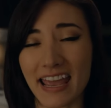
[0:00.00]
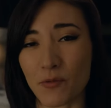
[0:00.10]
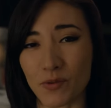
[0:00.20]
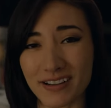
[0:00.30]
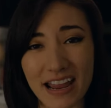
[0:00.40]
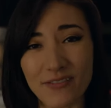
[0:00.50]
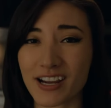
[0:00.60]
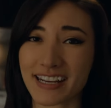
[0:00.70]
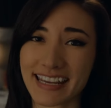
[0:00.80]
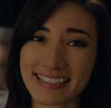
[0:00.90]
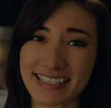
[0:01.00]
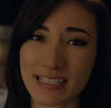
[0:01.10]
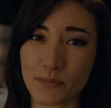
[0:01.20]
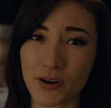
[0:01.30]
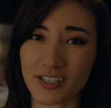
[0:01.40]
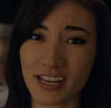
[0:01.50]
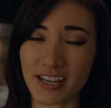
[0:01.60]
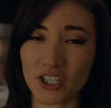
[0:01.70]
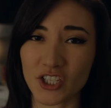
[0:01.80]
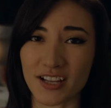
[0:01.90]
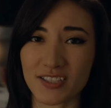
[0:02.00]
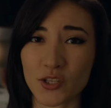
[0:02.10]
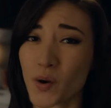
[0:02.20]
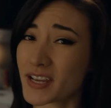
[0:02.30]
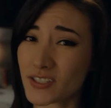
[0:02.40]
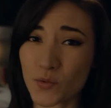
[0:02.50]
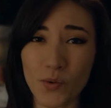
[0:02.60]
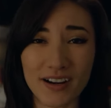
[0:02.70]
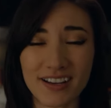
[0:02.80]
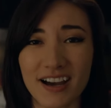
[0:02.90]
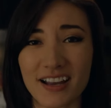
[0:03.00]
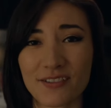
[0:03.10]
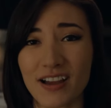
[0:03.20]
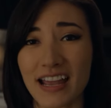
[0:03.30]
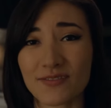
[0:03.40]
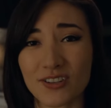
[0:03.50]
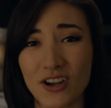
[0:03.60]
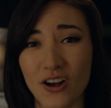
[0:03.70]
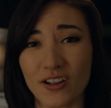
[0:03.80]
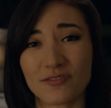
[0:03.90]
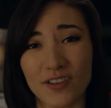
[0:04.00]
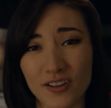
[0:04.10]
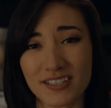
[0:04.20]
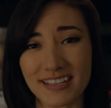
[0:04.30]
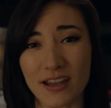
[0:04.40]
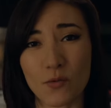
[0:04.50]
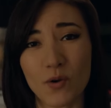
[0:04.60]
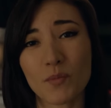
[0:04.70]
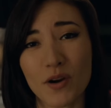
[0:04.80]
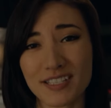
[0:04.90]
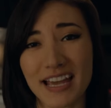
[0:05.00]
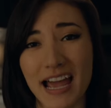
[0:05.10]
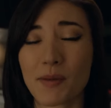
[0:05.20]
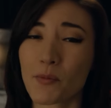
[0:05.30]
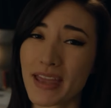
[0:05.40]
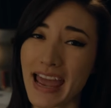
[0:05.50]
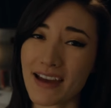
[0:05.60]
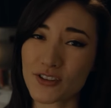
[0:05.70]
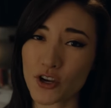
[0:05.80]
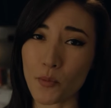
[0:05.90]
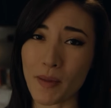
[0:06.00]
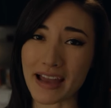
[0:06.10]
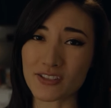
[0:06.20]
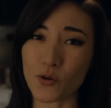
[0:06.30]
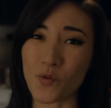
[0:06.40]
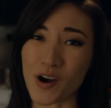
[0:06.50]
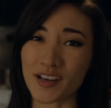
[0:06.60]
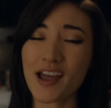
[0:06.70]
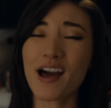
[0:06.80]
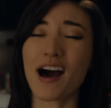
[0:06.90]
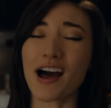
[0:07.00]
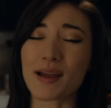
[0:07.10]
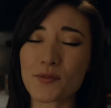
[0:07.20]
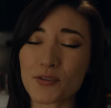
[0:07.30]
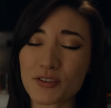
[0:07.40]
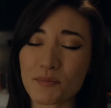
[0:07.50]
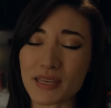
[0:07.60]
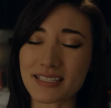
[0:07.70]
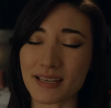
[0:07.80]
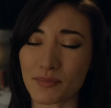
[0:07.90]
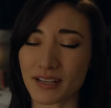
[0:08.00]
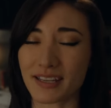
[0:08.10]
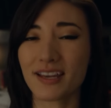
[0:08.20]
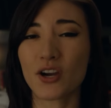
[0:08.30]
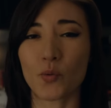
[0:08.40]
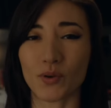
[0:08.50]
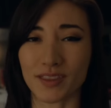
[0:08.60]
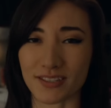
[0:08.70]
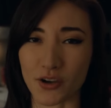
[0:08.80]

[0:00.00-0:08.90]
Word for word: and we're never gonna get to this martini shot, so I swear to God, if I have to call a false take one more time and we have to go back to one, I'm going to beat somebody with this